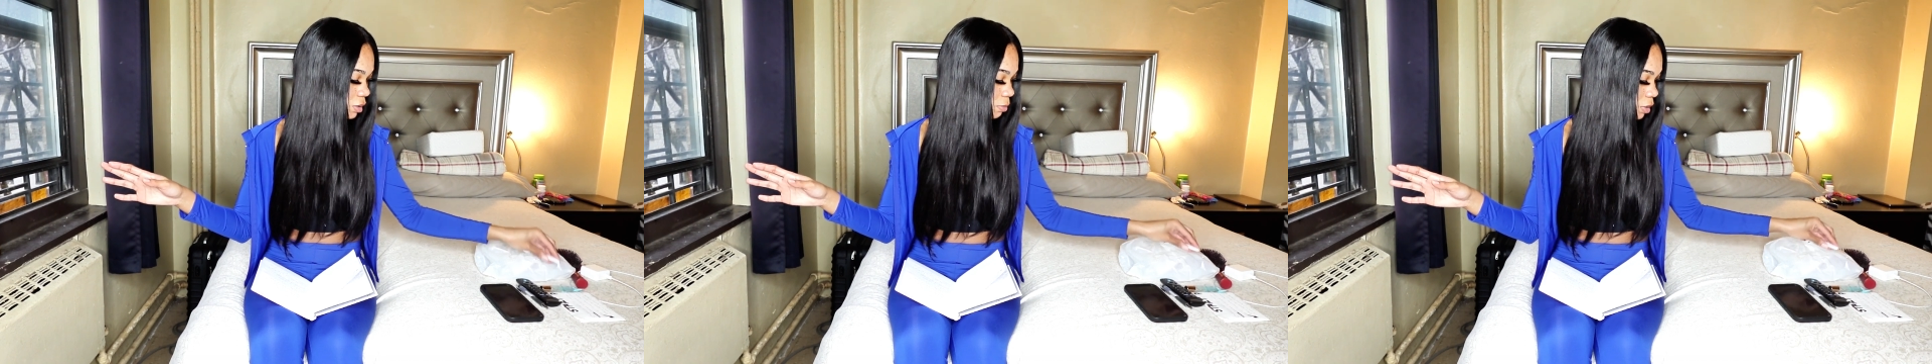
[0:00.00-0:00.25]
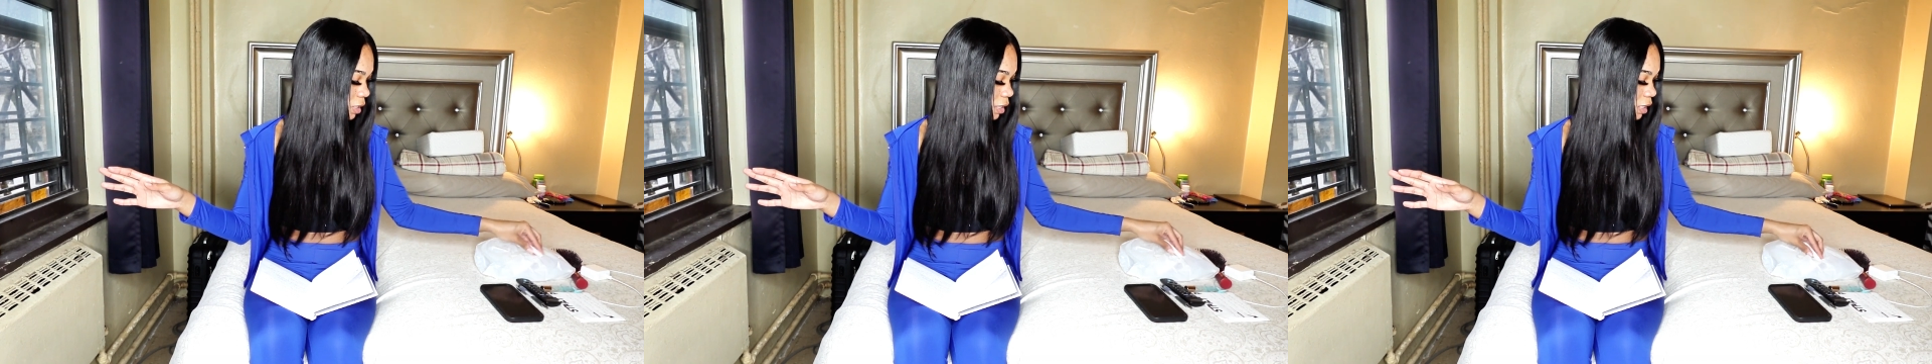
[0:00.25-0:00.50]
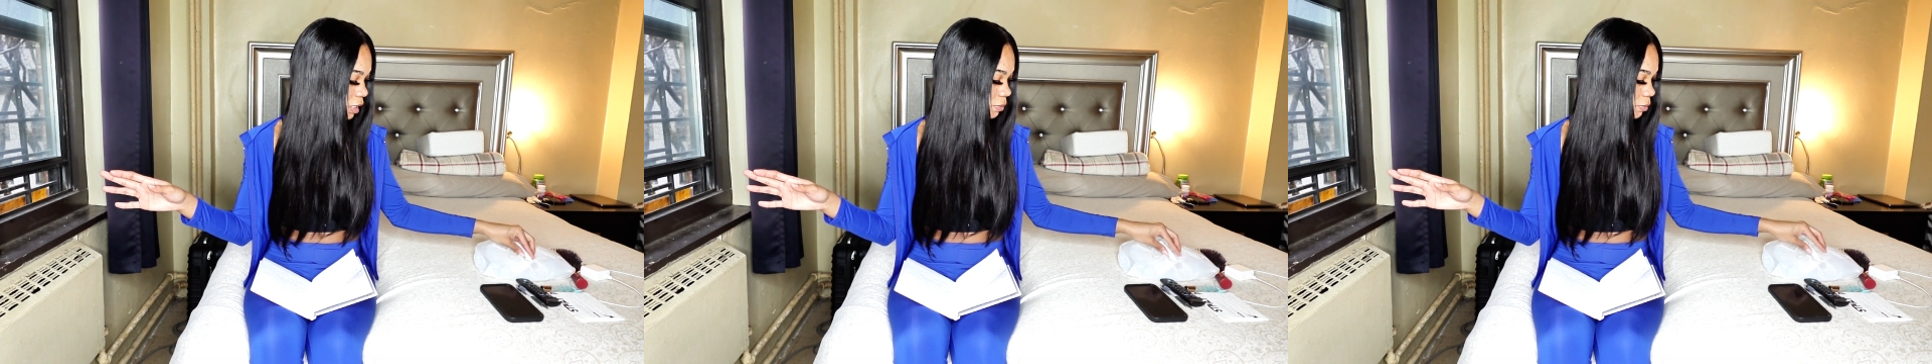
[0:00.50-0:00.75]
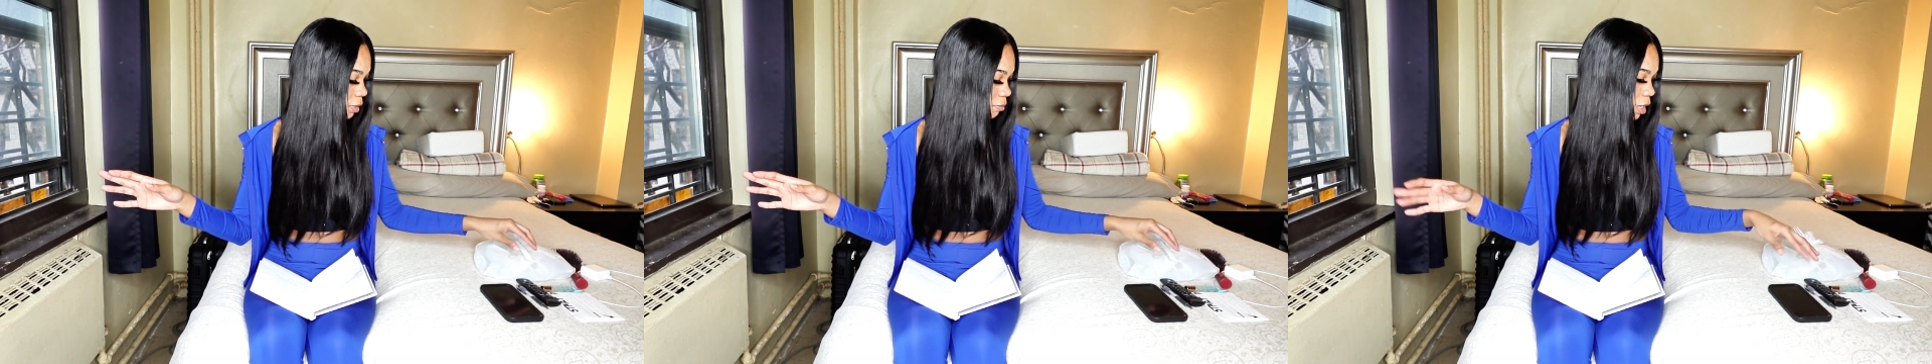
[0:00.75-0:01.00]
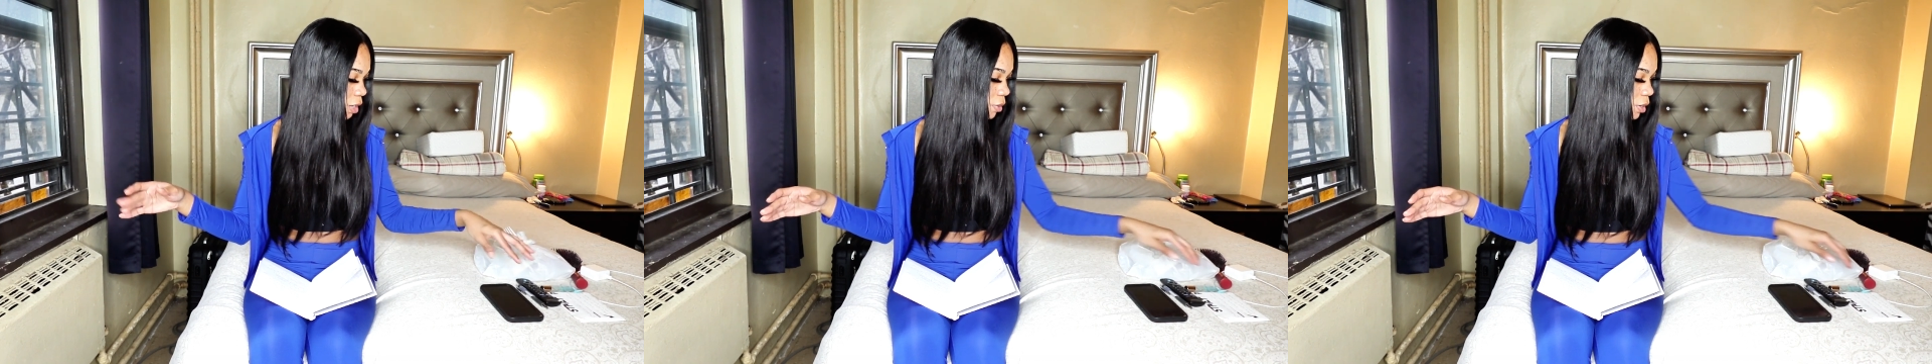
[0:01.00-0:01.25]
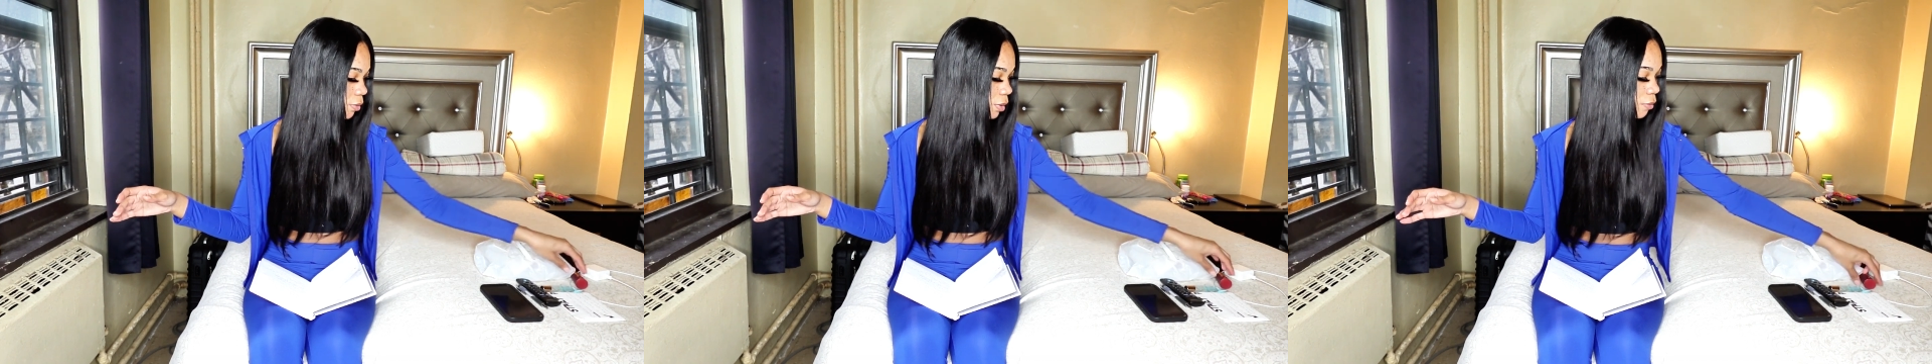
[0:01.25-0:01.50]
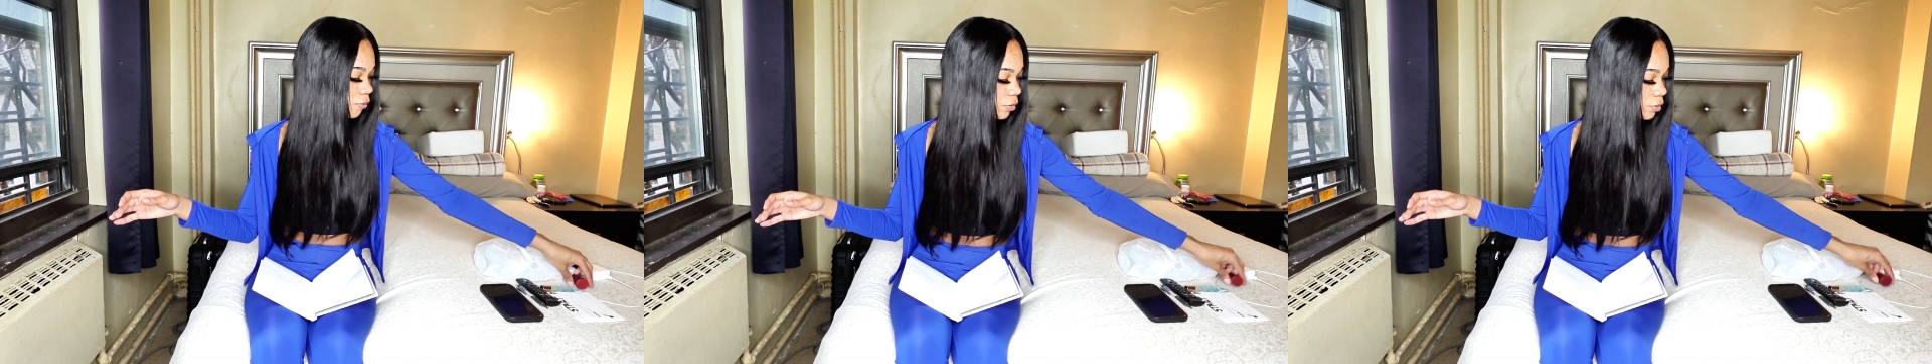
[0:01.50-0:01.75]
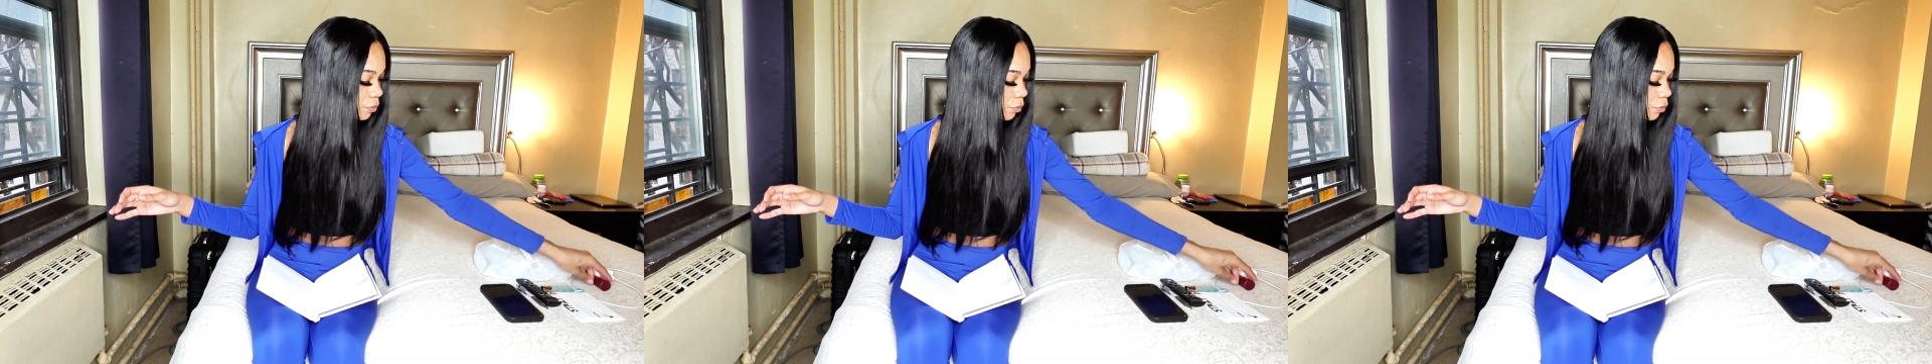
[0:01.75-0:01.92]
but like explain my way, whatever.